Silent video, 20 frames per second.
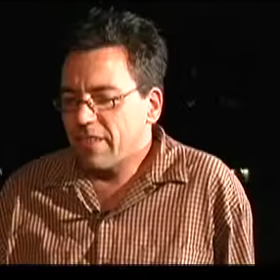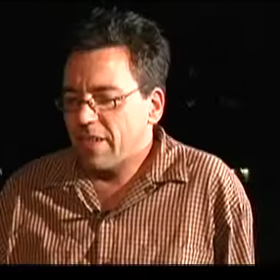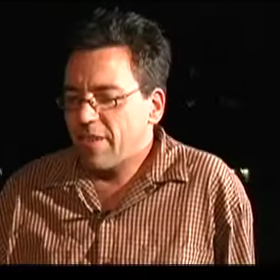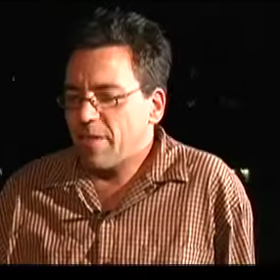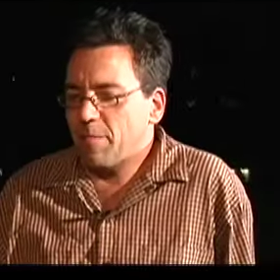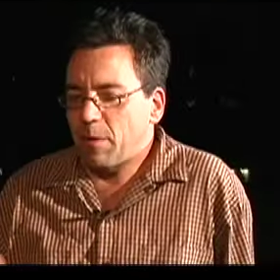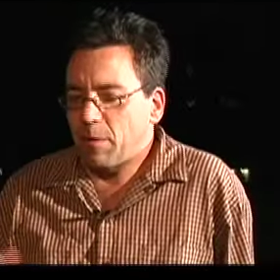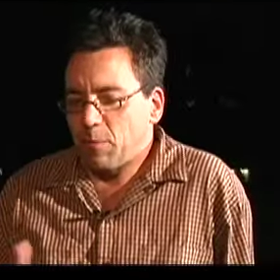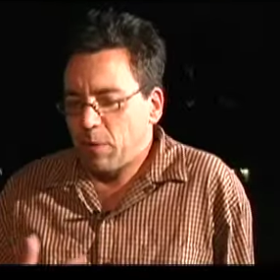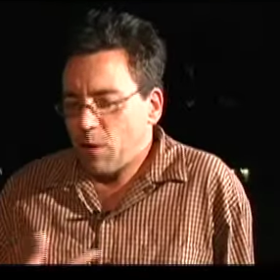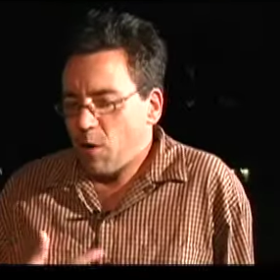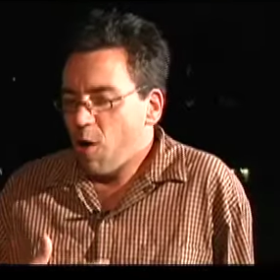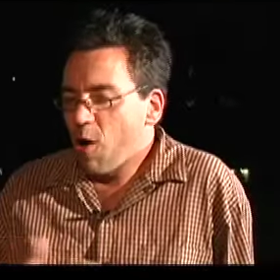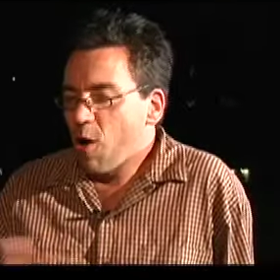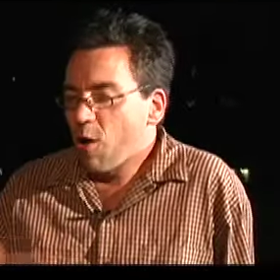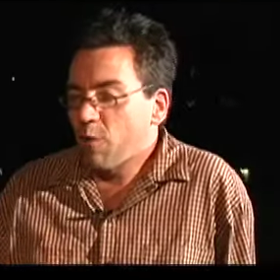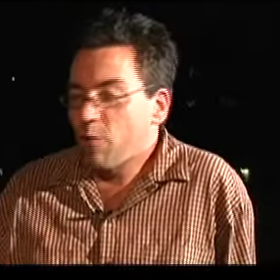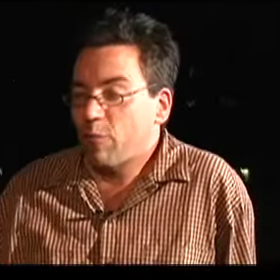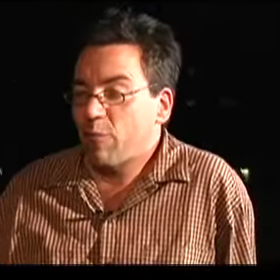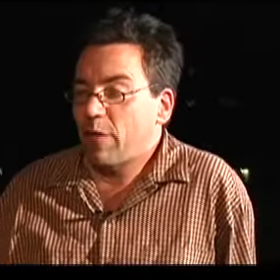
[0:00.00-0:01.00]
this, I mean, we
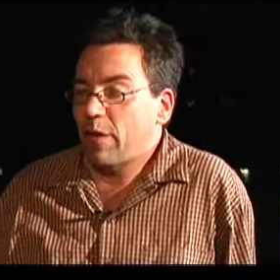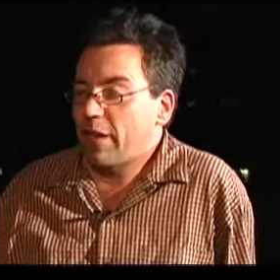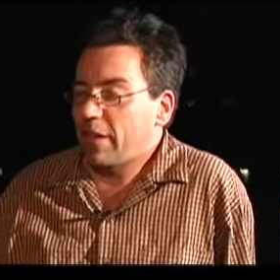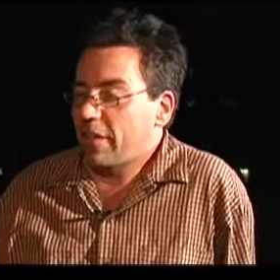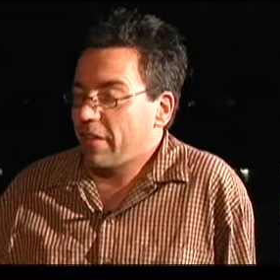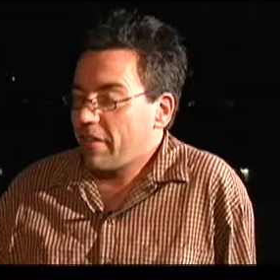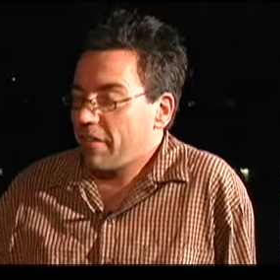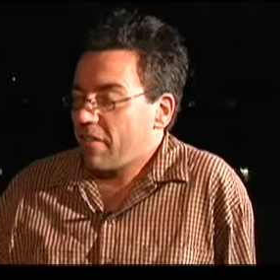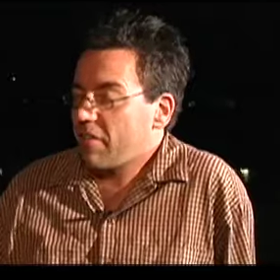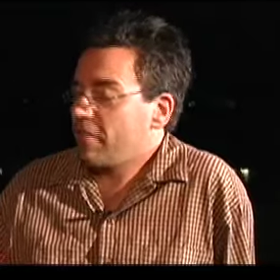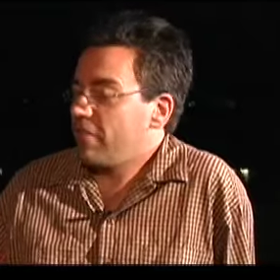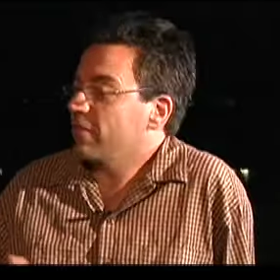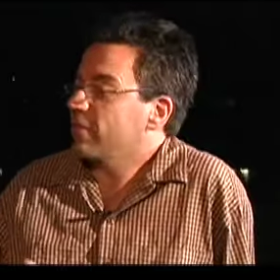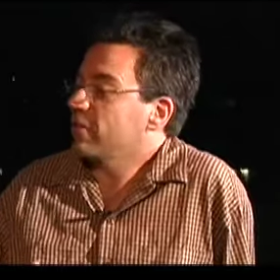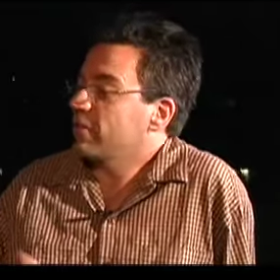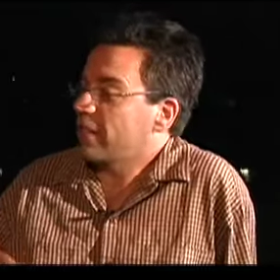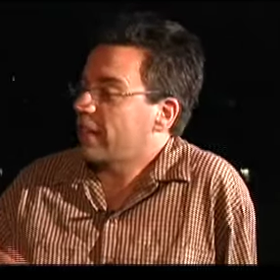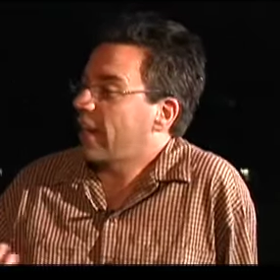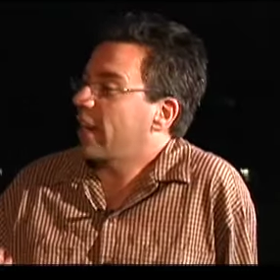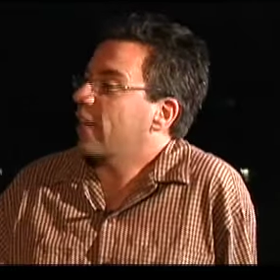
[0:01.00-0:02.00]
all face
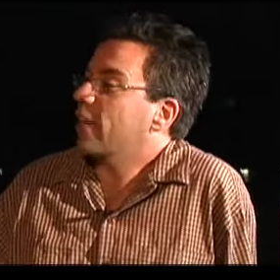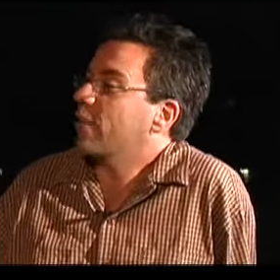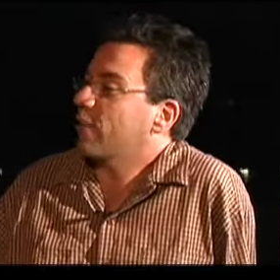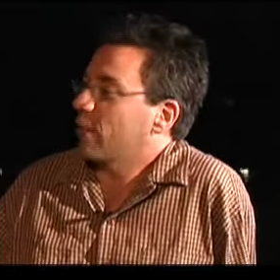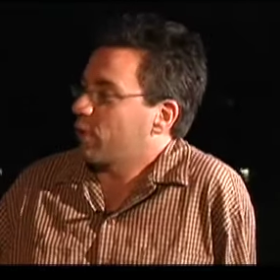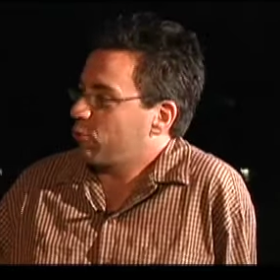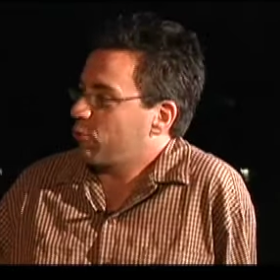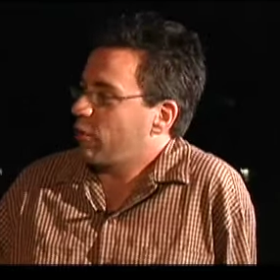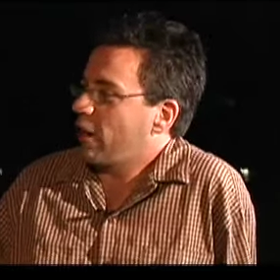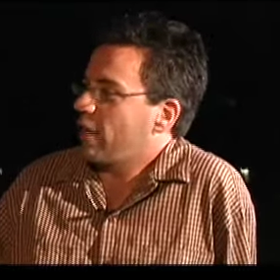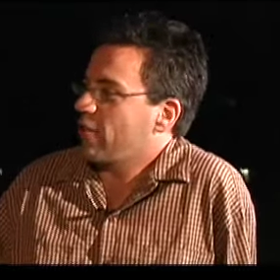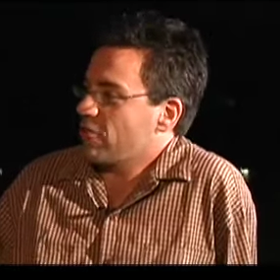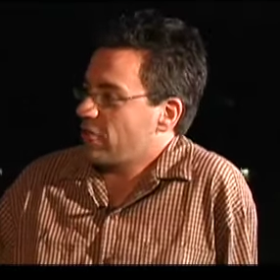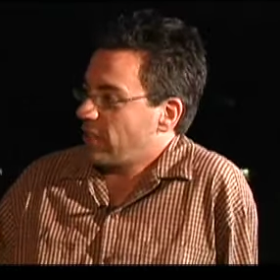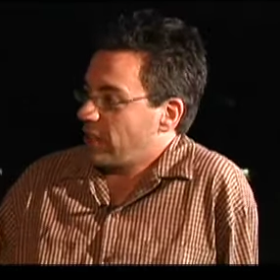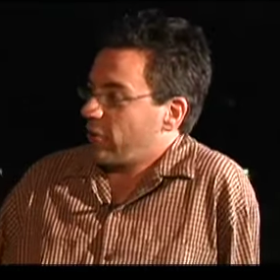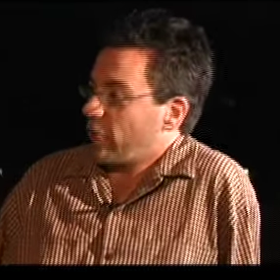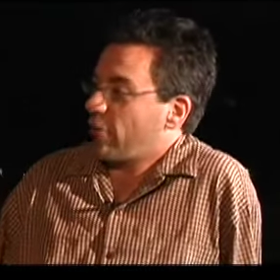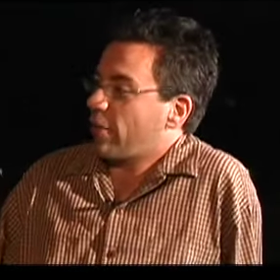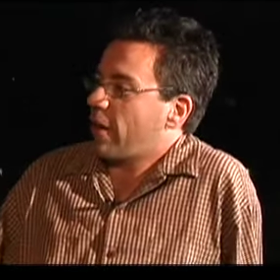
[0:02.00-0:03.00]
death and
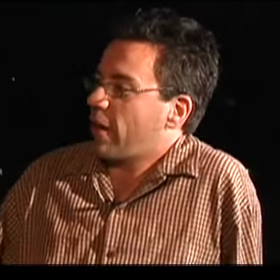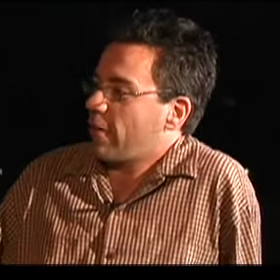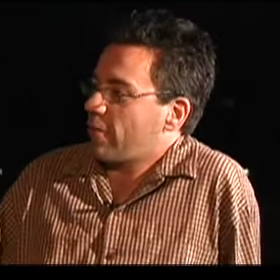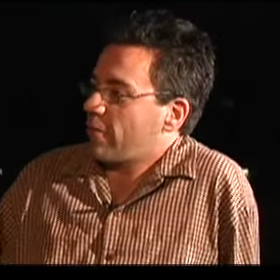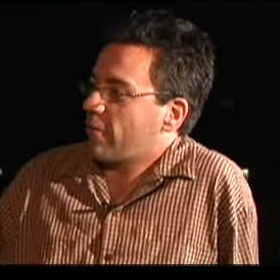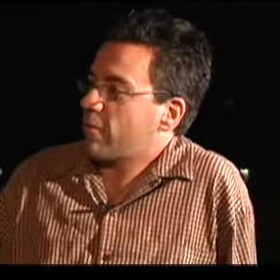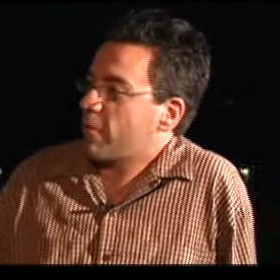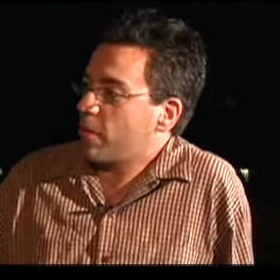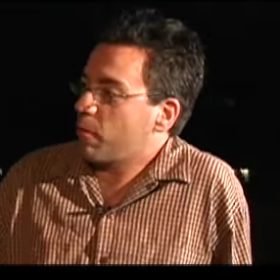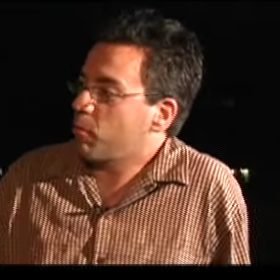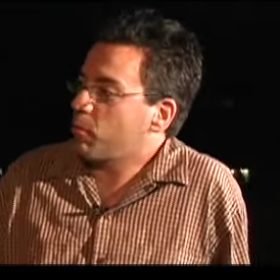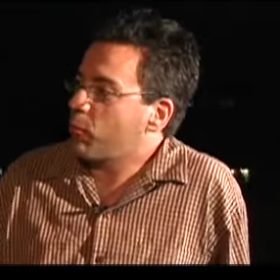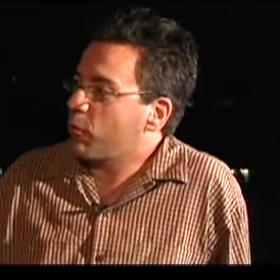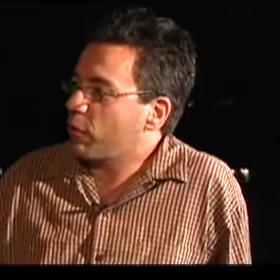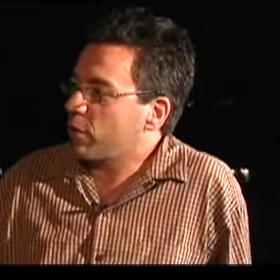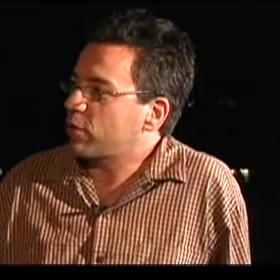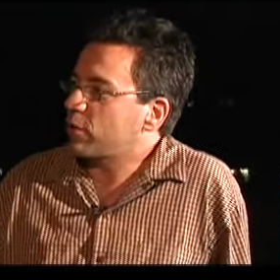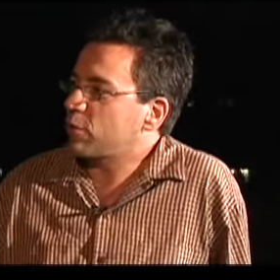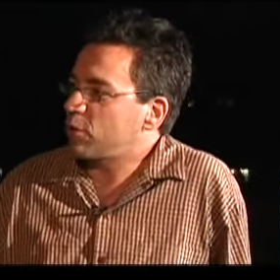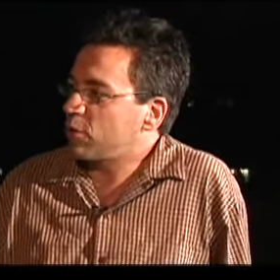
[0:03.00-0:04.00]
tragedy in our lives at some point. Do